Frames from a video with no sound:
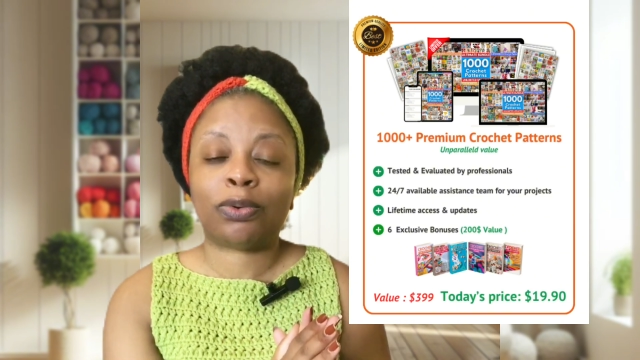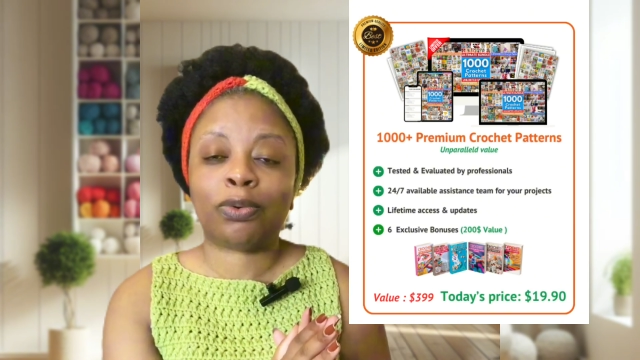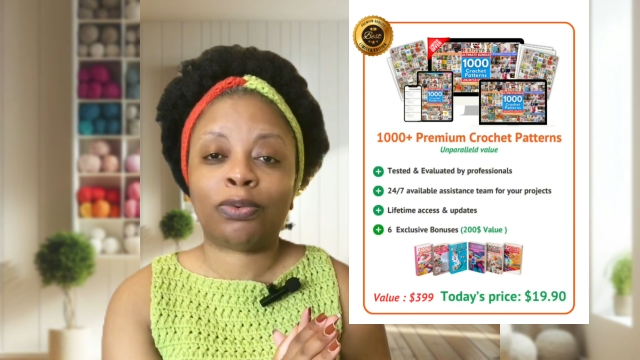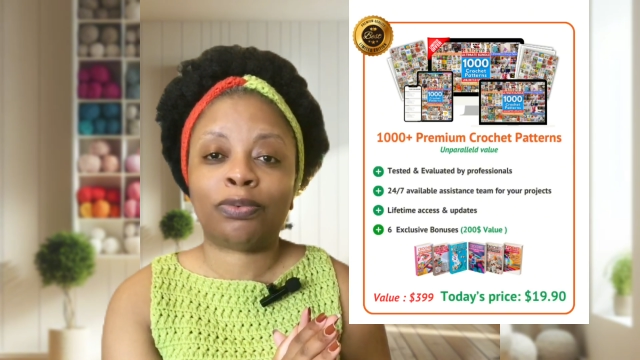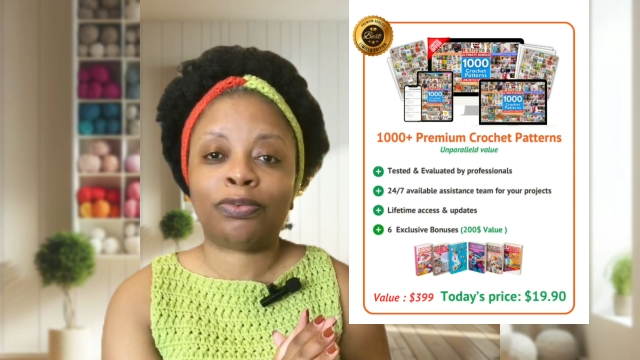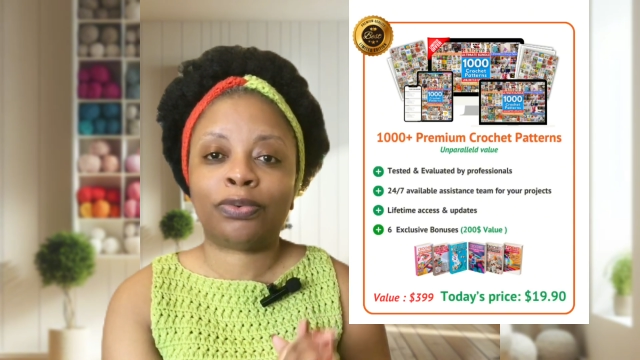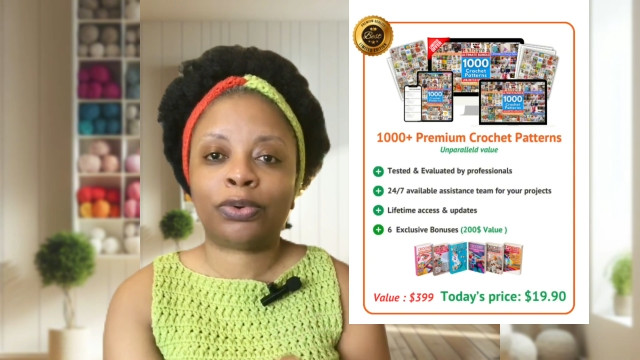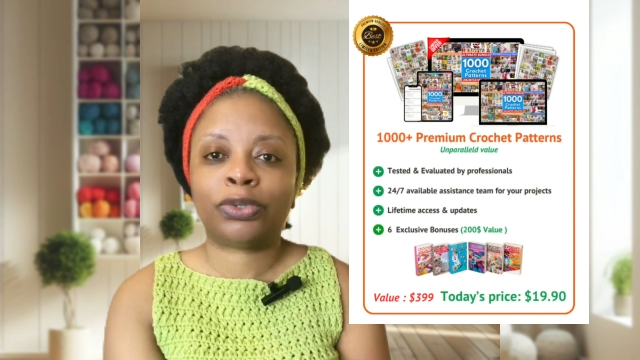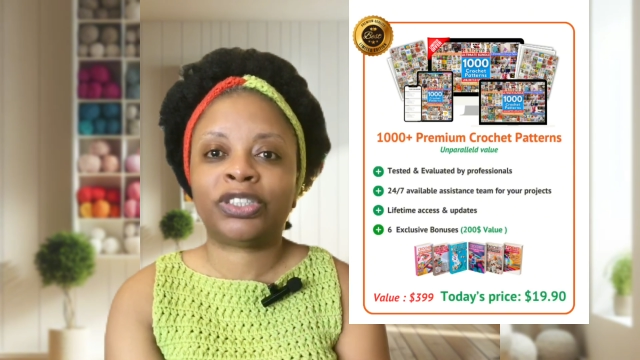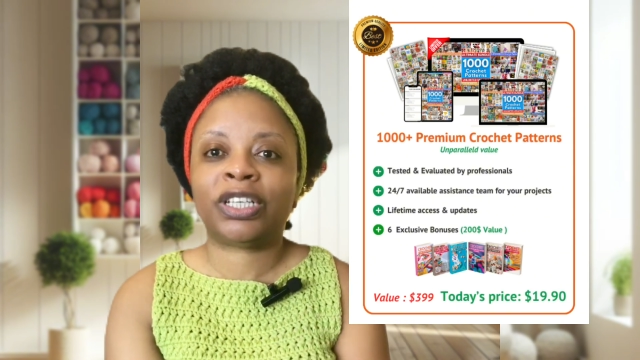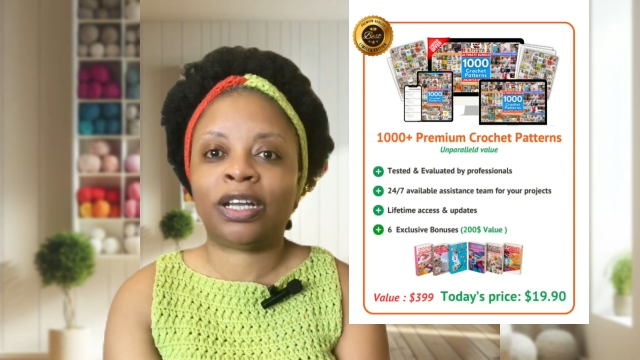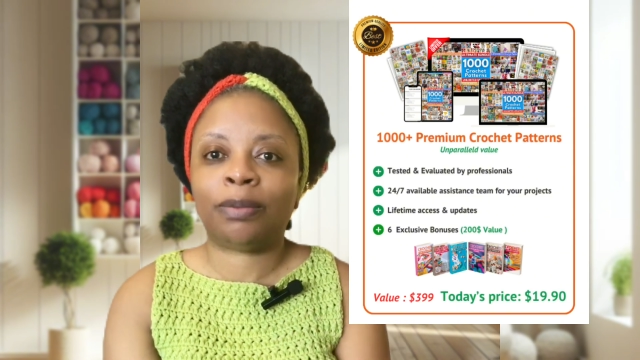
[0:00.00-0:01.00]
of
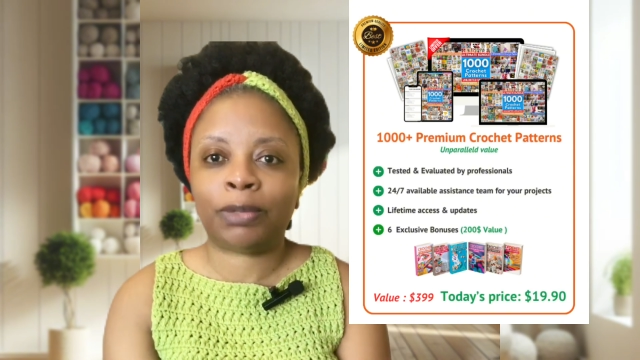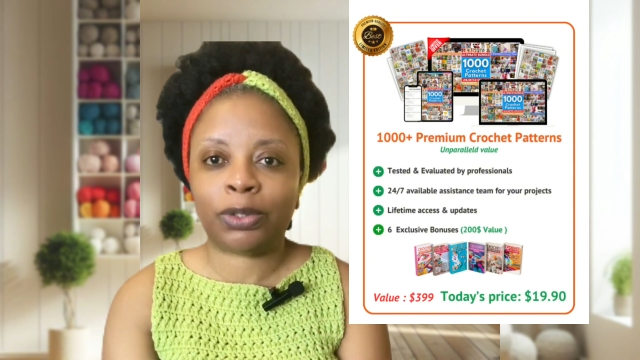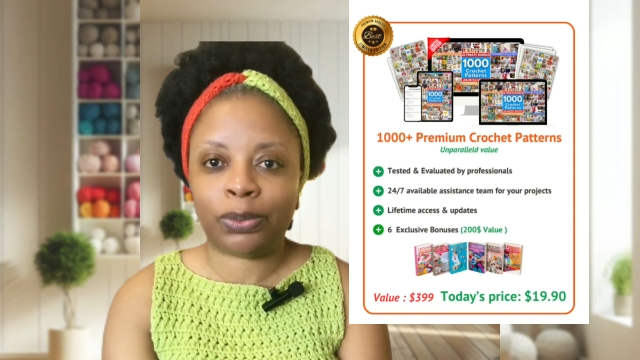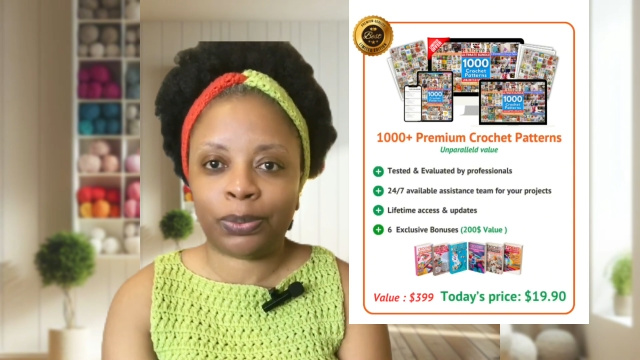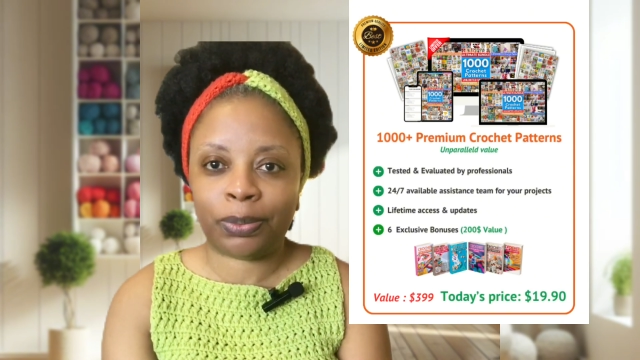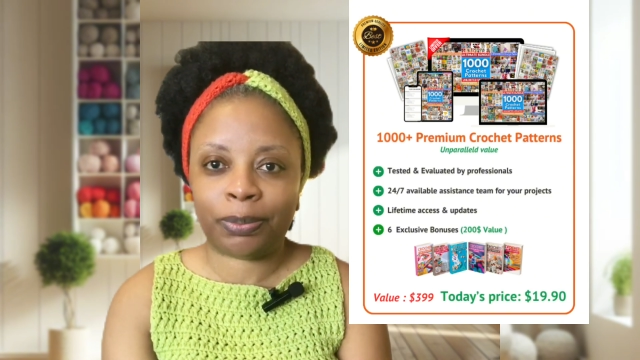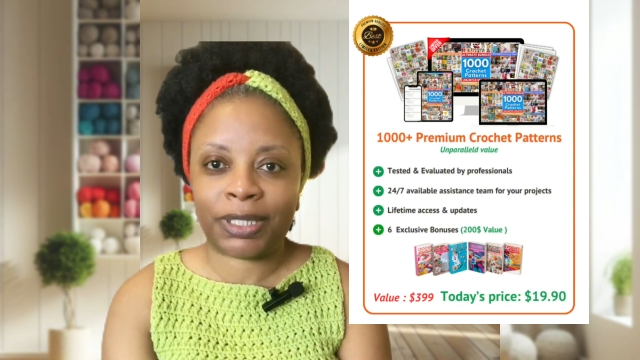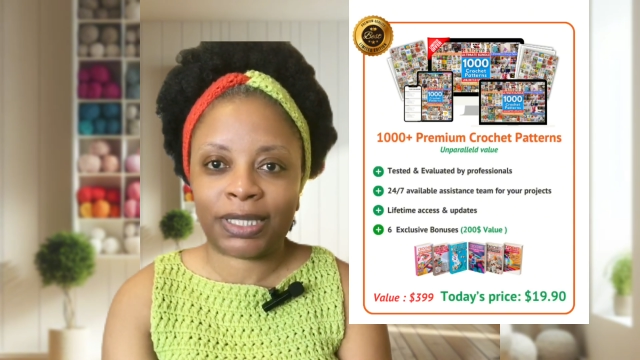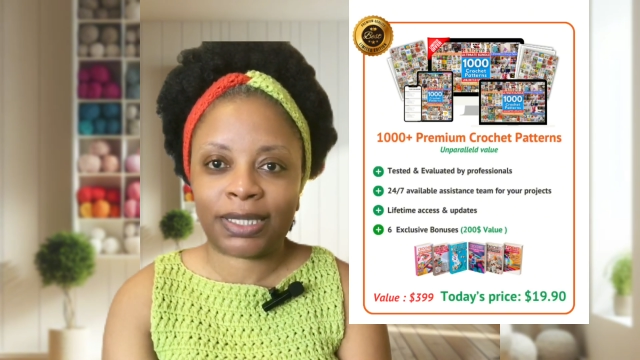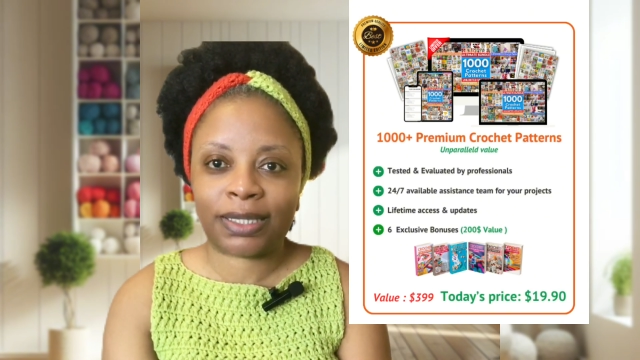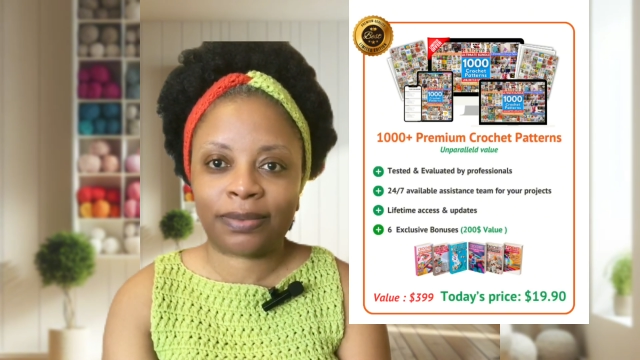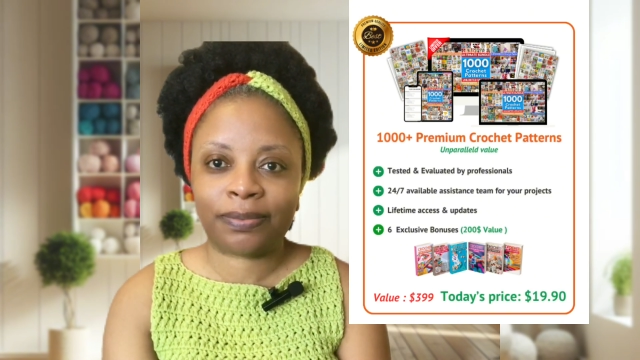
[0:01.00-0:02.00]
crochet amigurumis.